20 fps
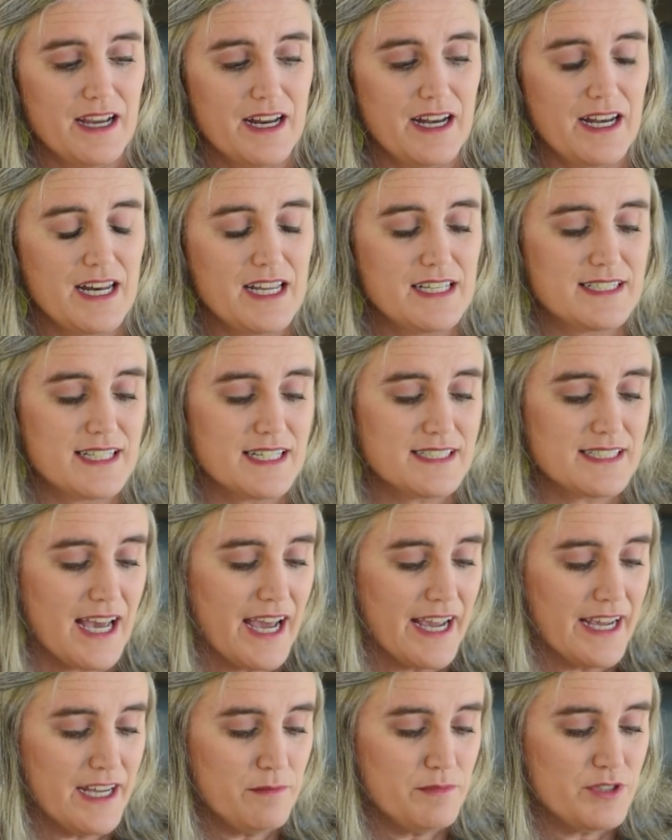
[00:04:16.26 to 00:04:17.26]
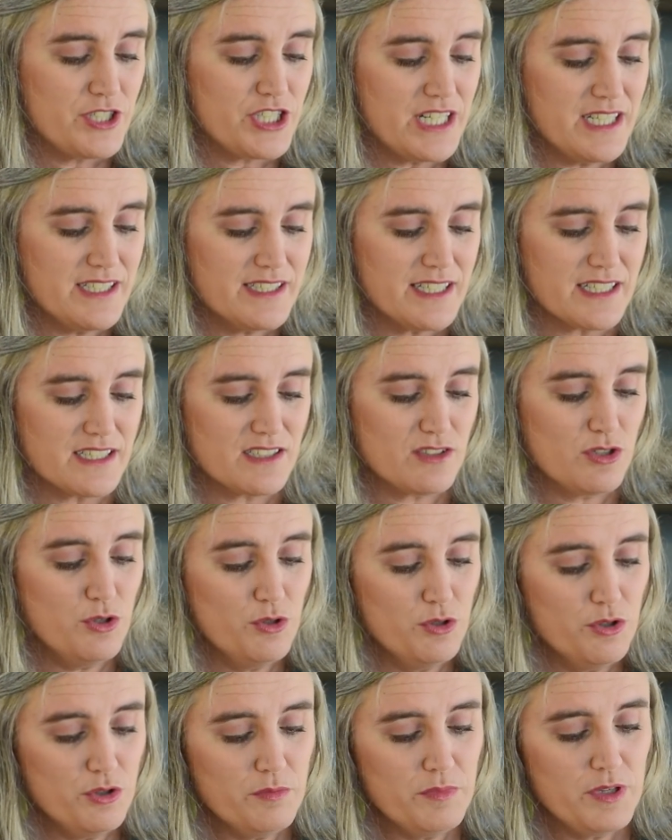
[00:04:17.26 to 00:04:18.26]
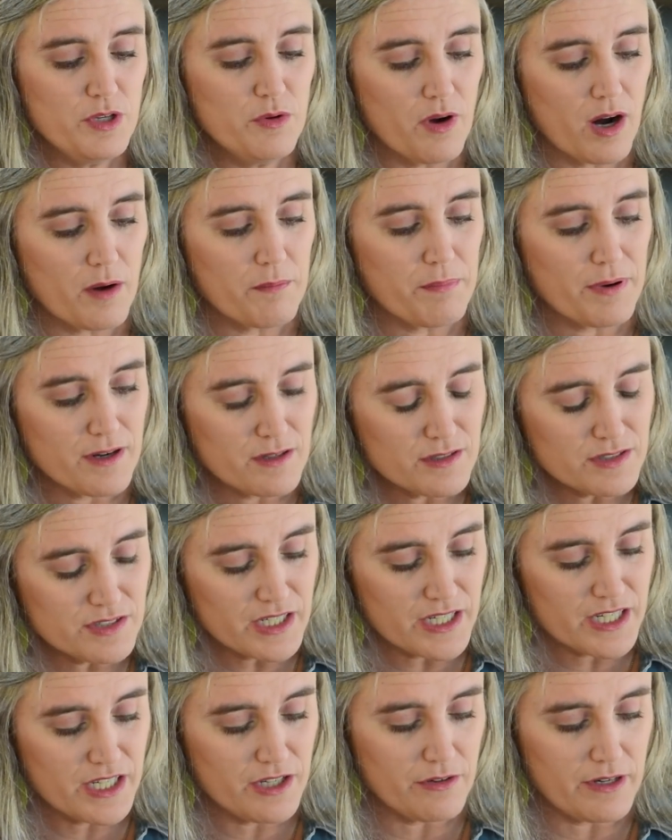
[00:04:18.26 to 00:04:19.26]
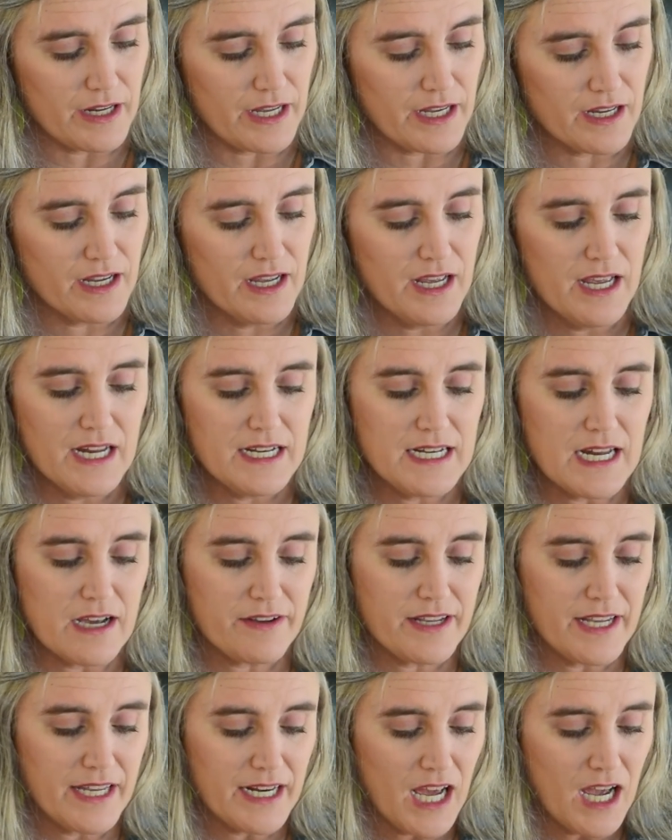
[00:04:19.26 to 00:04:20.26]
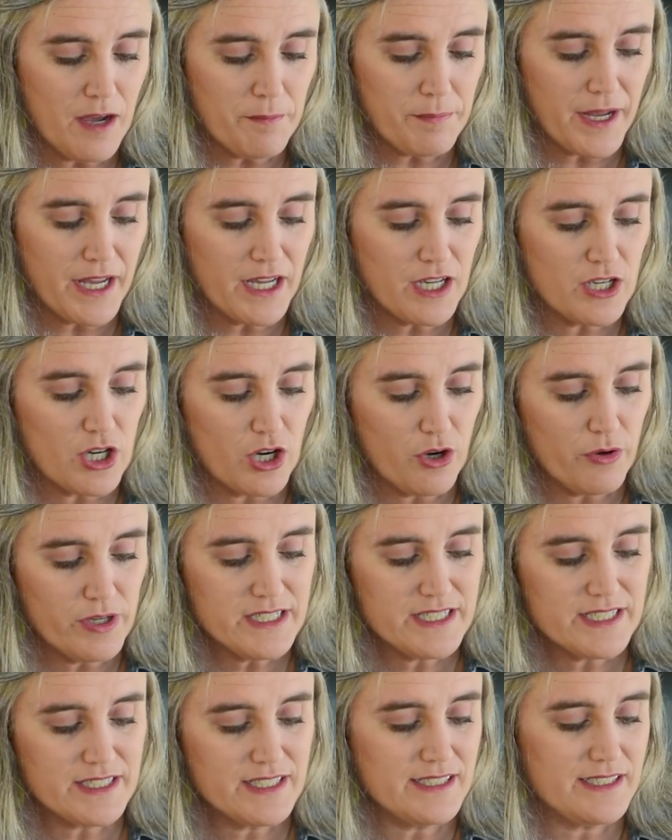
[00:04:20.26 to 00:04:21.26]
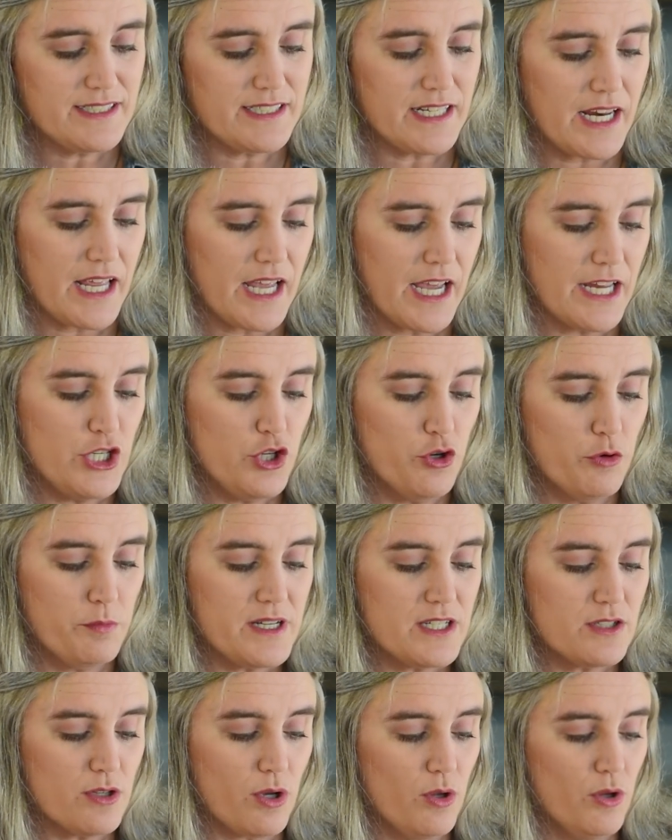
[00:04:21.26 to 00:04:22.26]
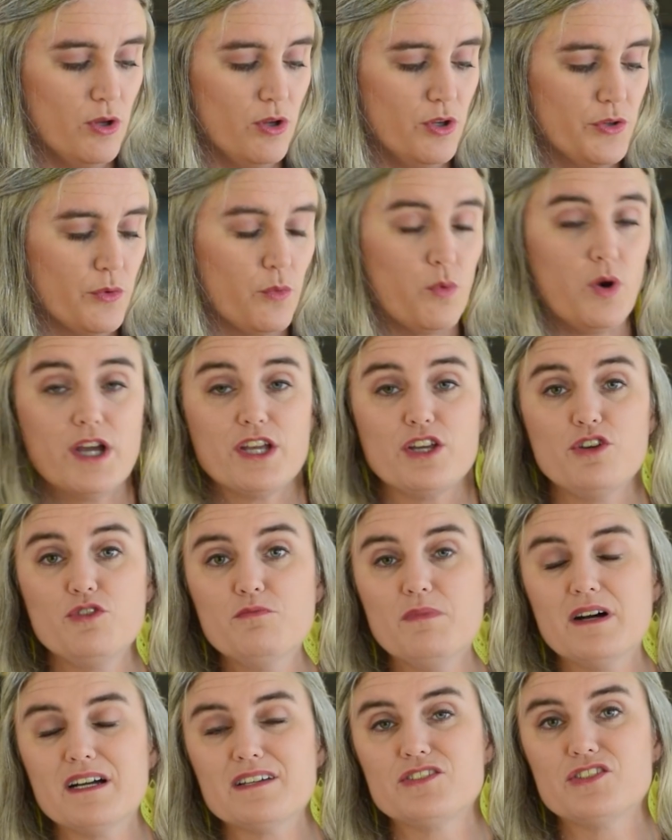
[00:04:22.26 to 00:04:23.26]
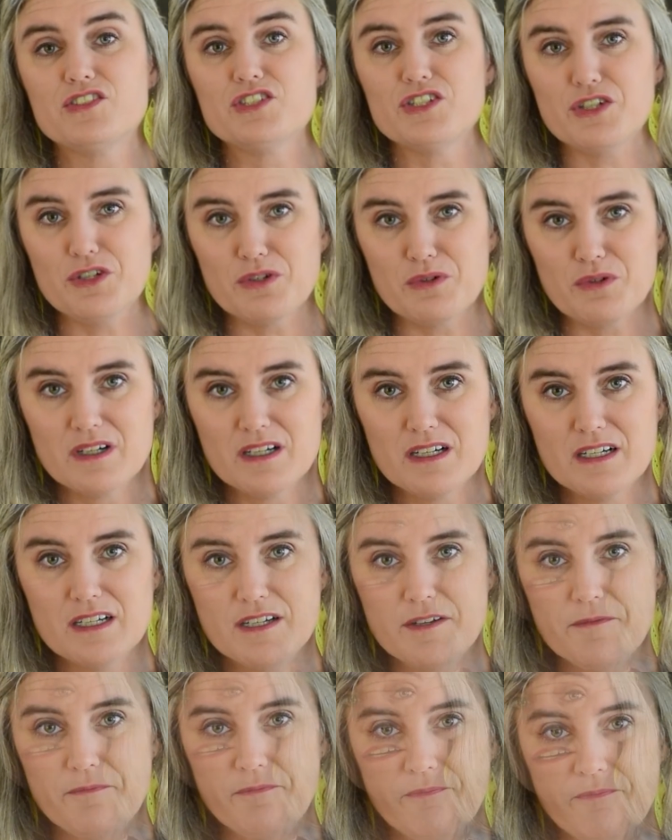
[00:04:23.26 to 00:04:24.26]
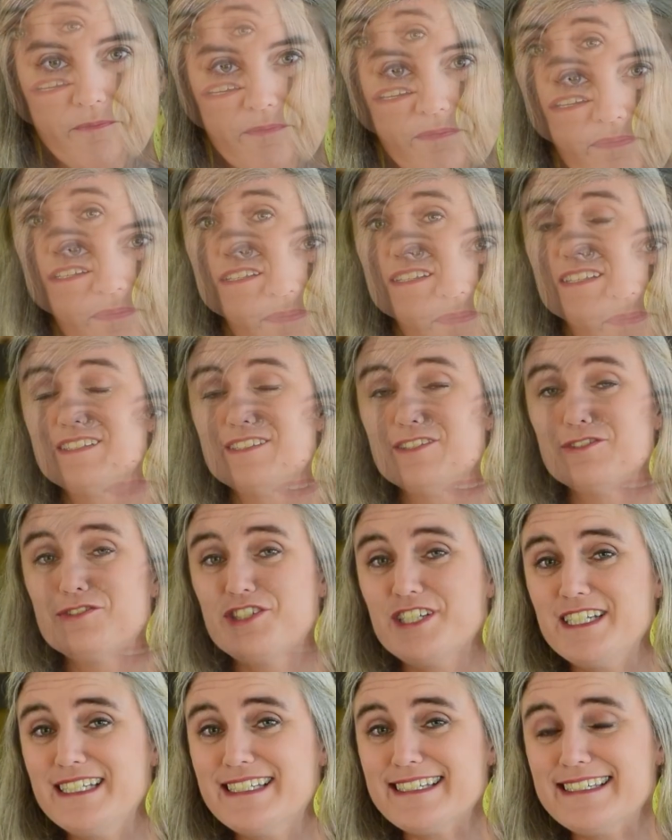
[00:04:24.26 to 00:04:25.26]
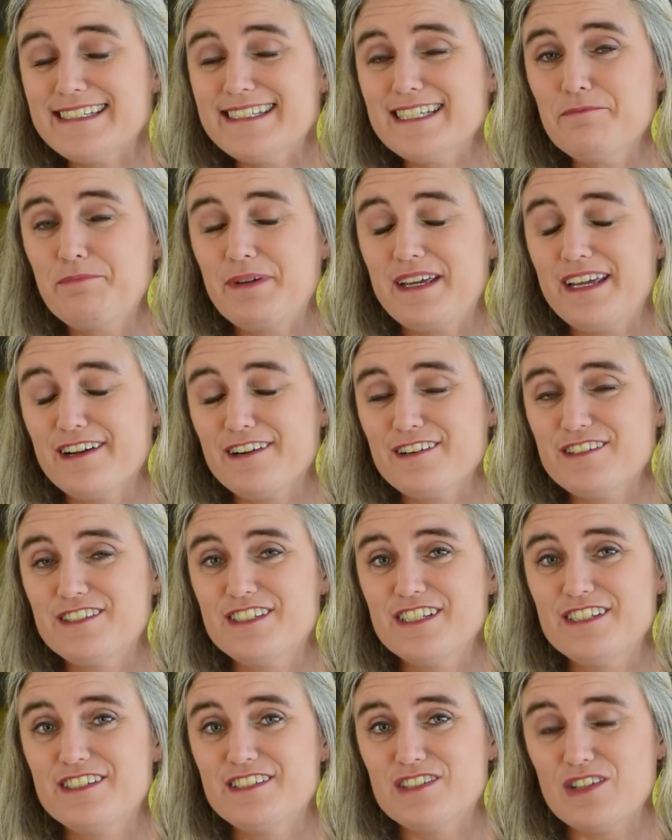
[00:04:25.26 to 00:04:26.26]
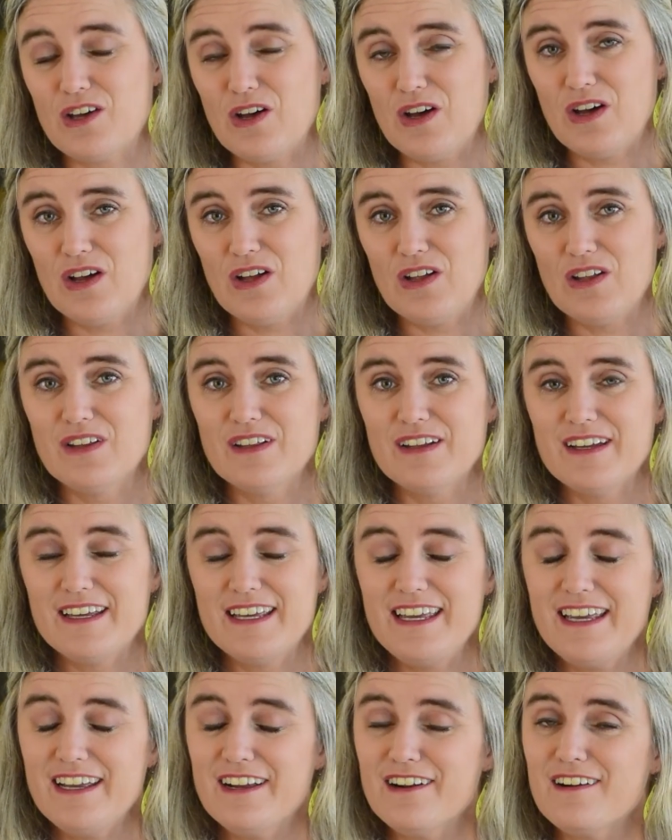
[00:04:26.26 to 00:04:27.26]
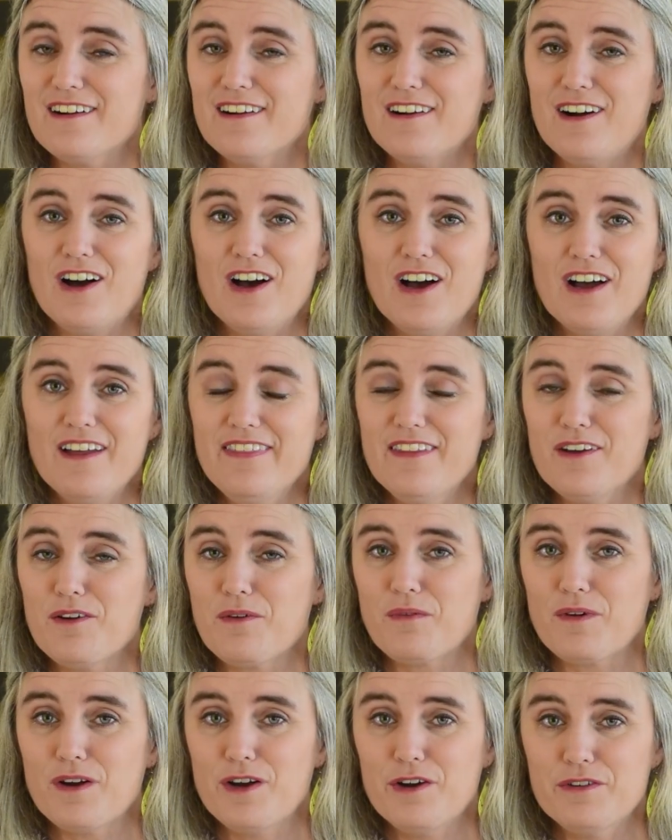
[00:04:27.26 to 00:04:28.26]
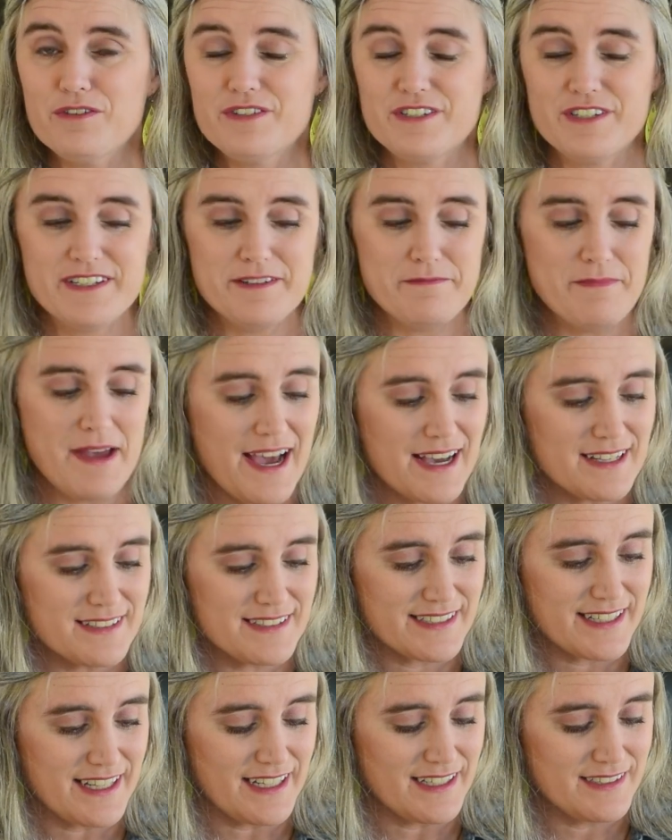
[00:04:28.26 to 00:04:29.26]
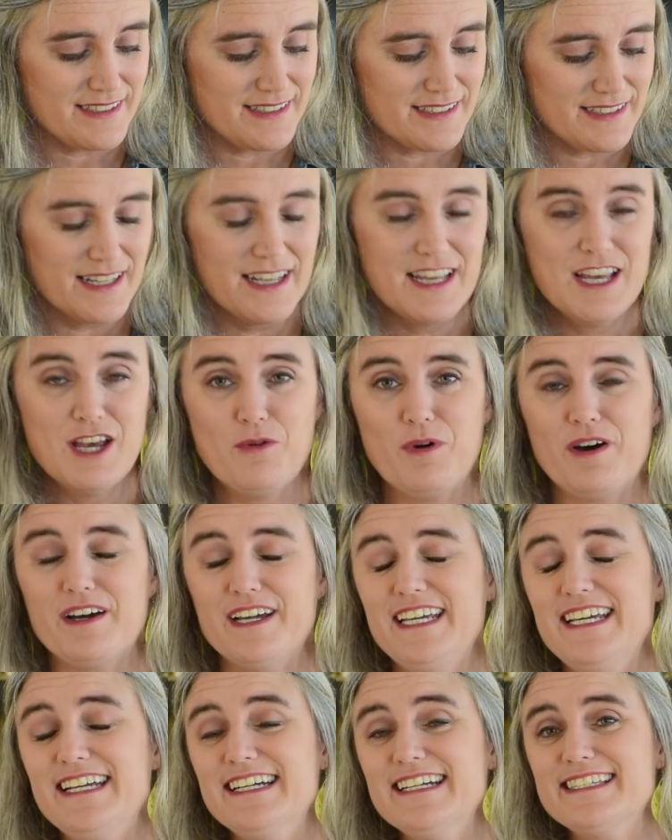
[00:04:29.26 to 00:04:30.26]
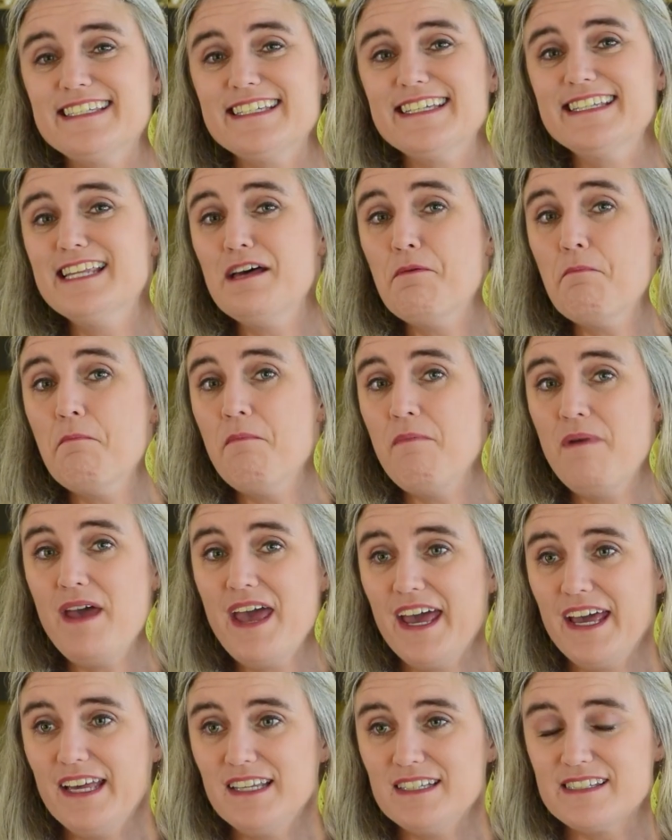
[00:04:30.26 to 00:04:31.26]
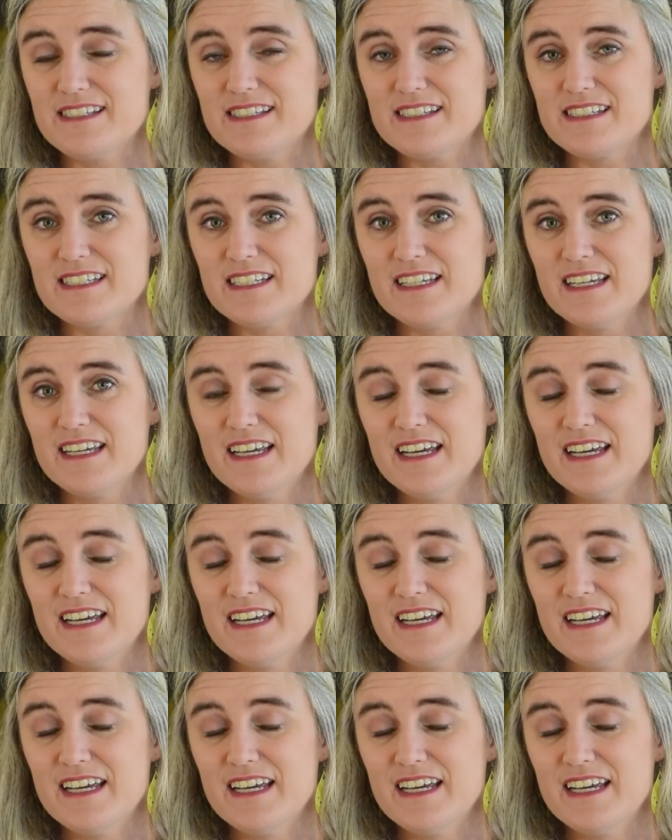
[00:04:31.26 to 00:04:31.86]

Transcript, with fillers: And he says, I am Jesus, whom you are persecuting. Now get up and go into the city, and you will be told what you must do. So Jesus appears to Saul here on the road to Damascus, while he is in the midst